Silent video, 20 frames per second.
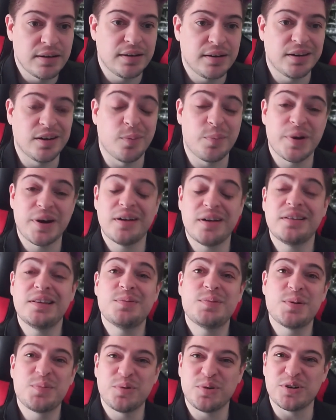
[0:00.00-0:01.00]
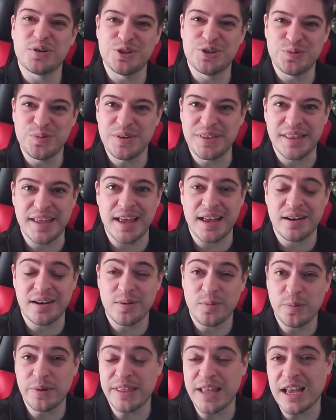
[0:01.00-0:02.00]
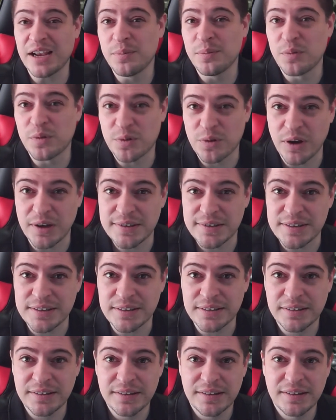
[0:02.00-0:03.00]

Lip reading: Now, apparently people are doing that with Animal Crossing